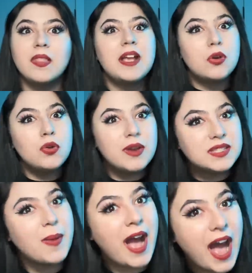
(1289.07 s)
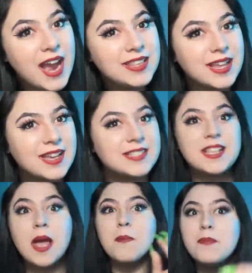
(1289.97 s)
Like, who is behind
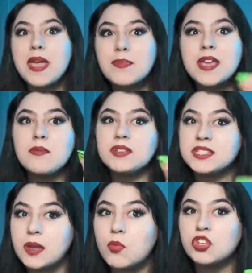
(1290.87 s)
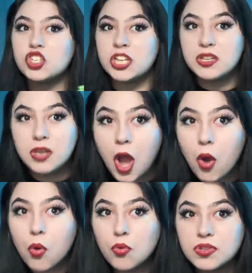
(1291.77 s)
this? Maybe it was someone she
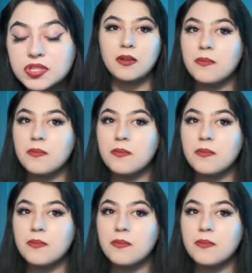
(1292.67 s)
knows.